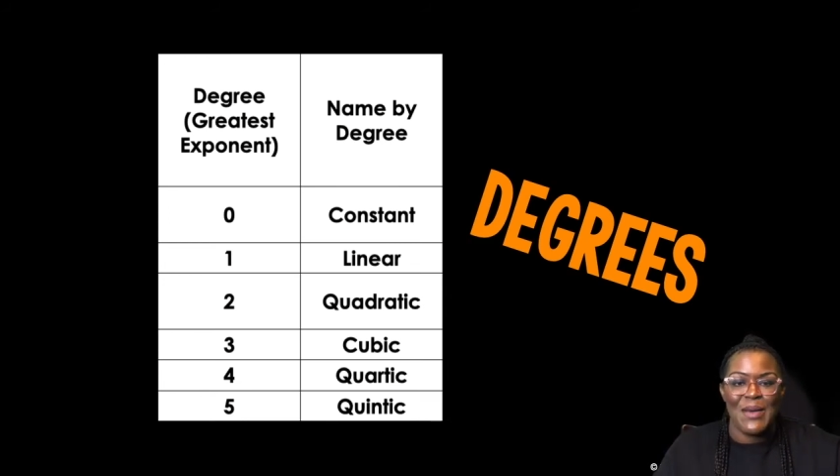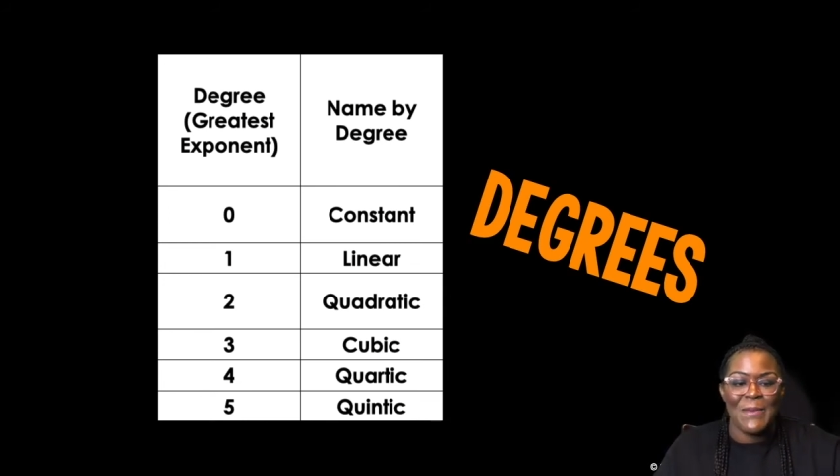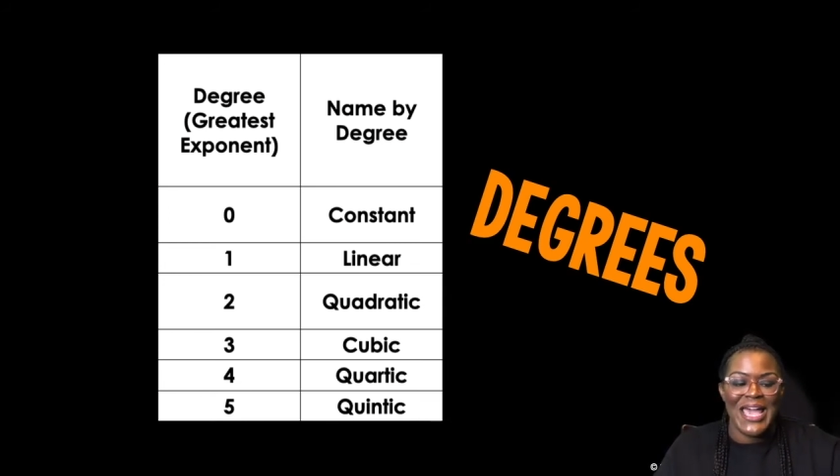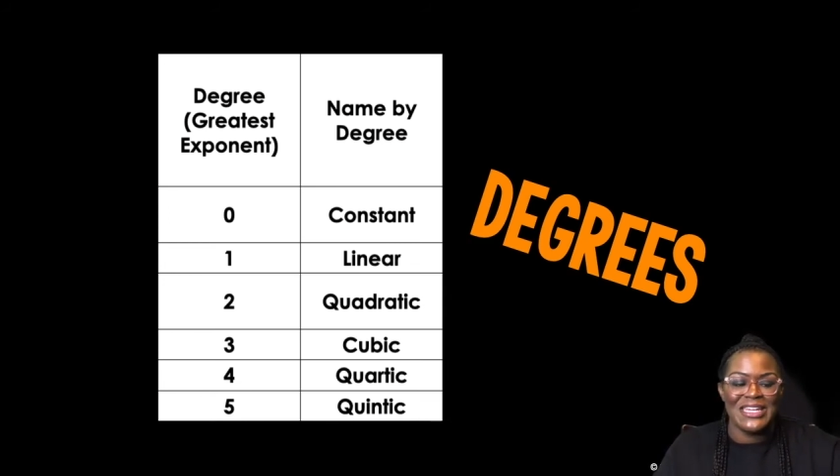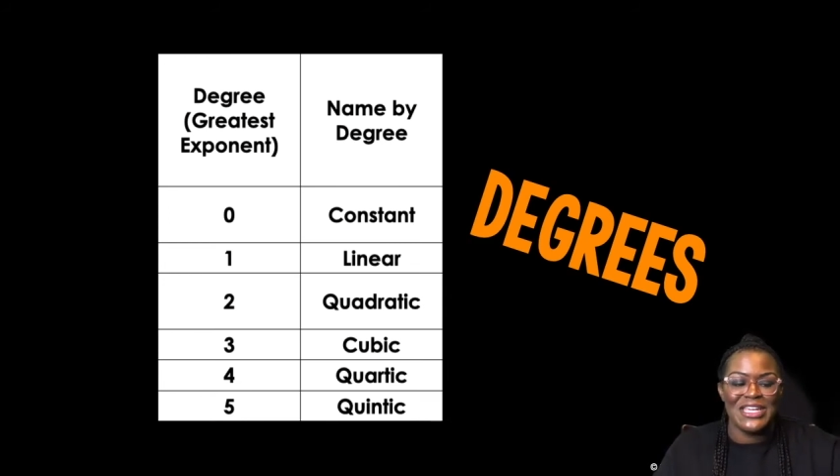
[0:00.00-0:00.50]

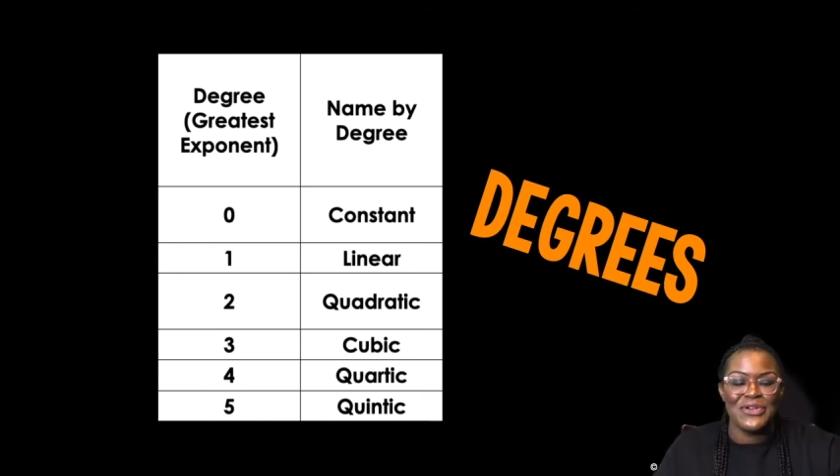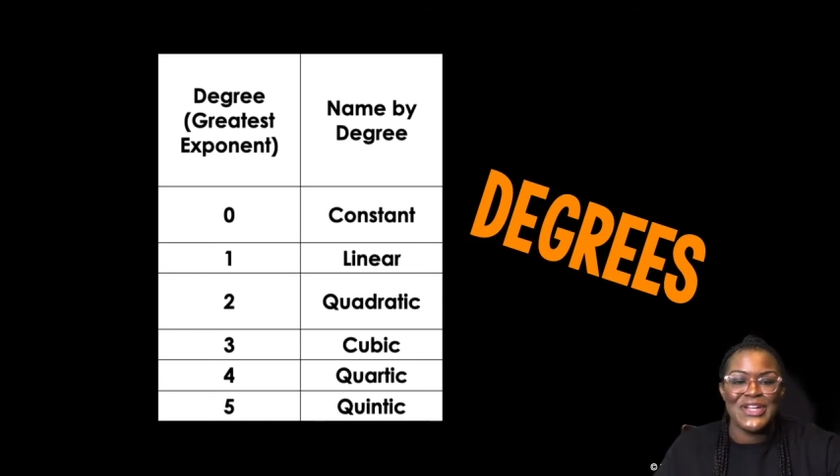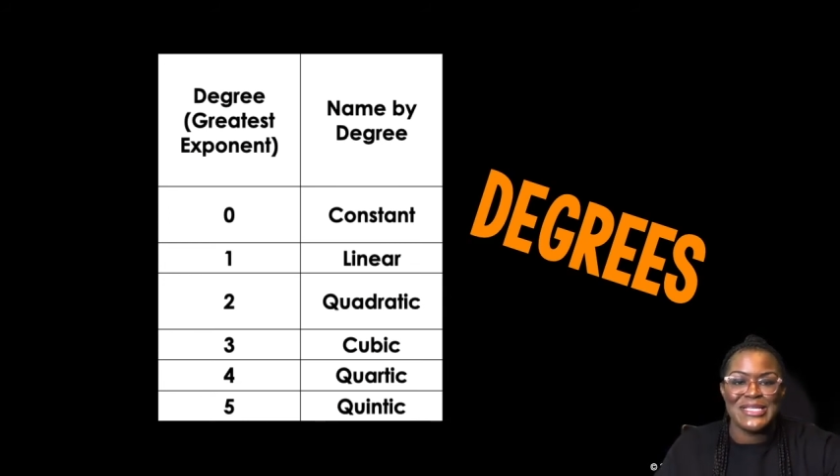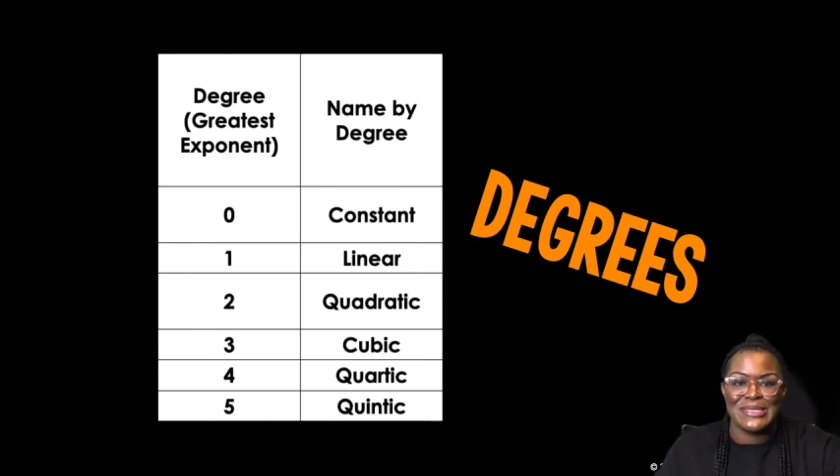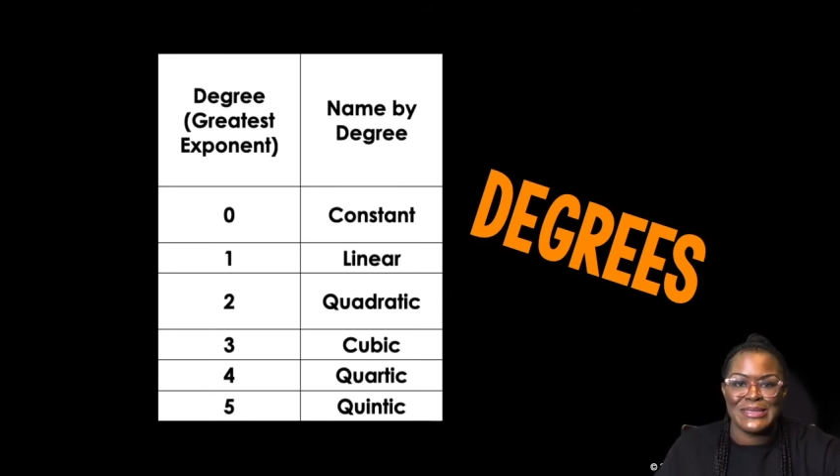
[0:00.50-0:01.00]
by
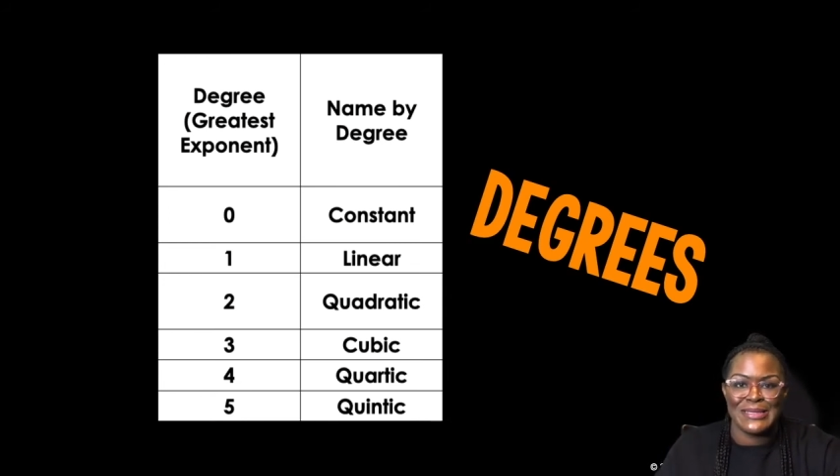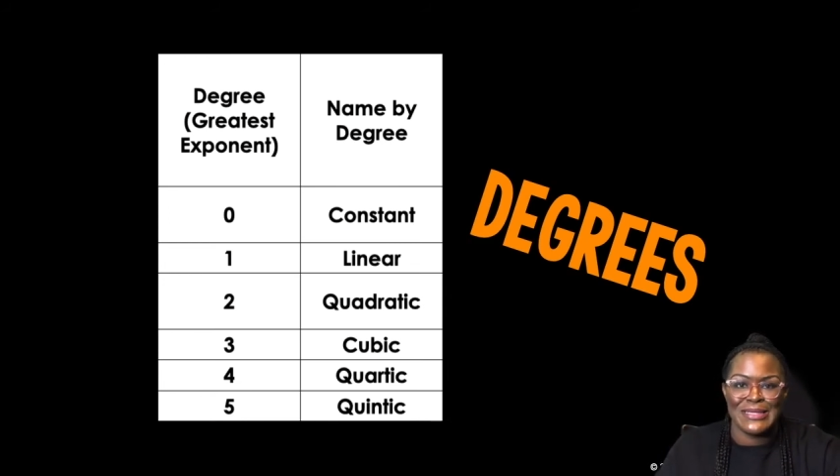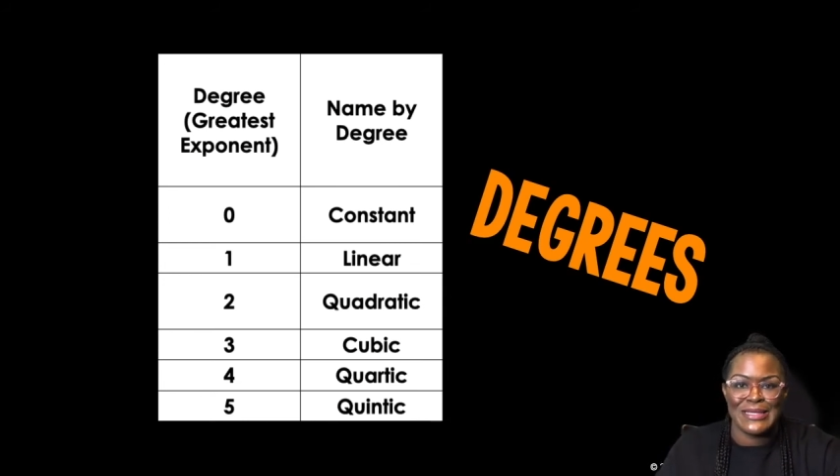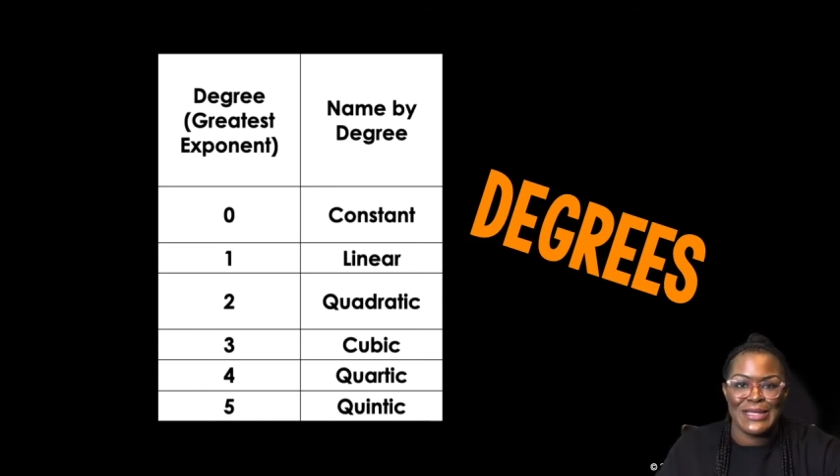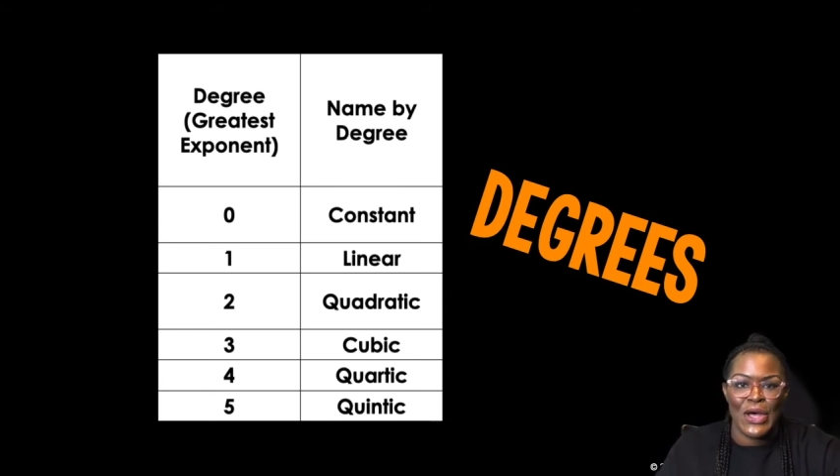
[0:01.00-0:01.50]
degrees,
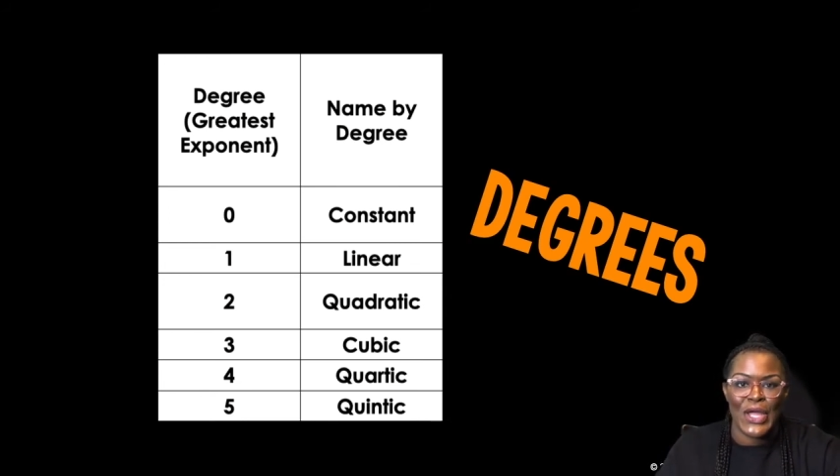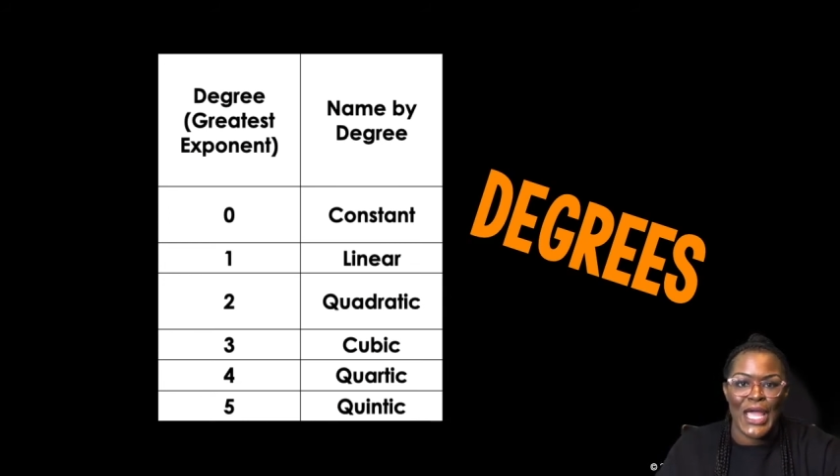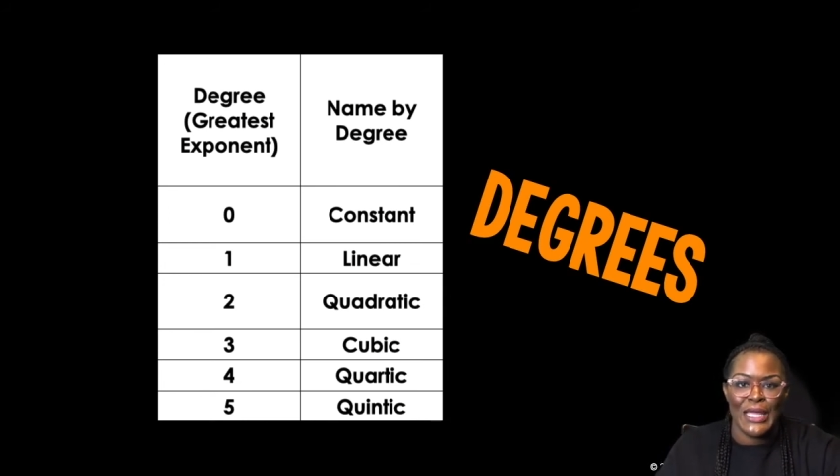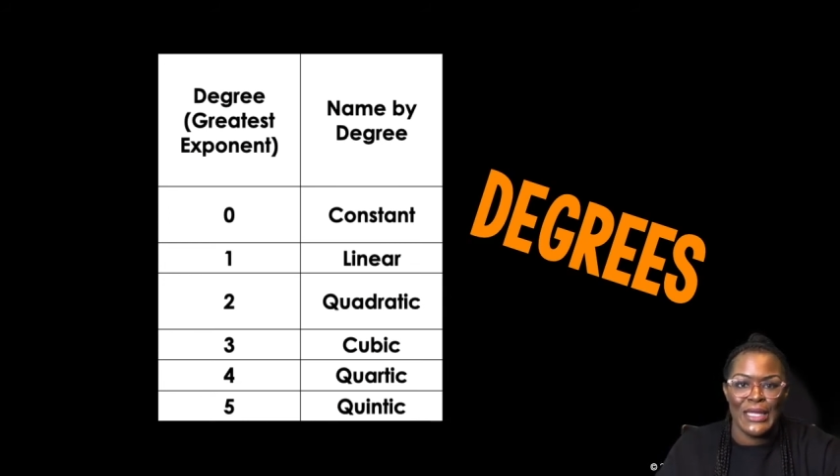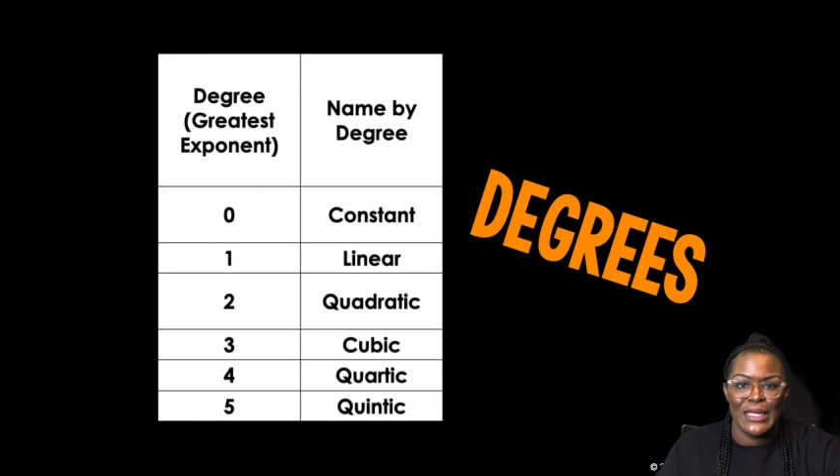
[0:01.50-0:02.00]

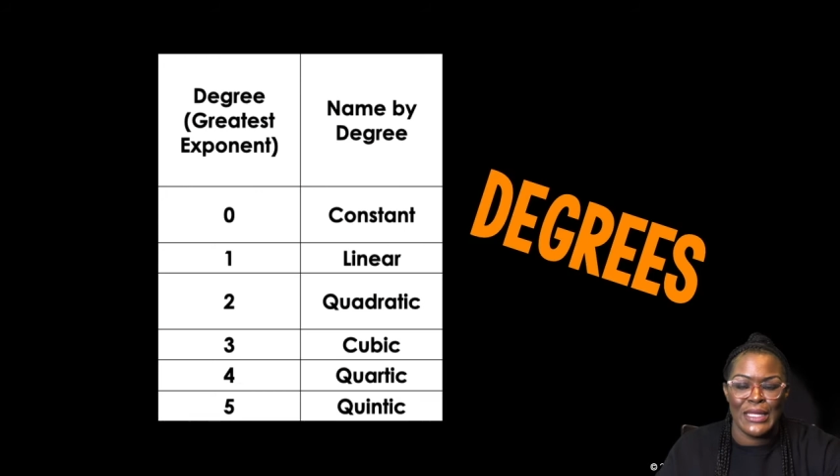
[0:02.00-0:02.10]
okay?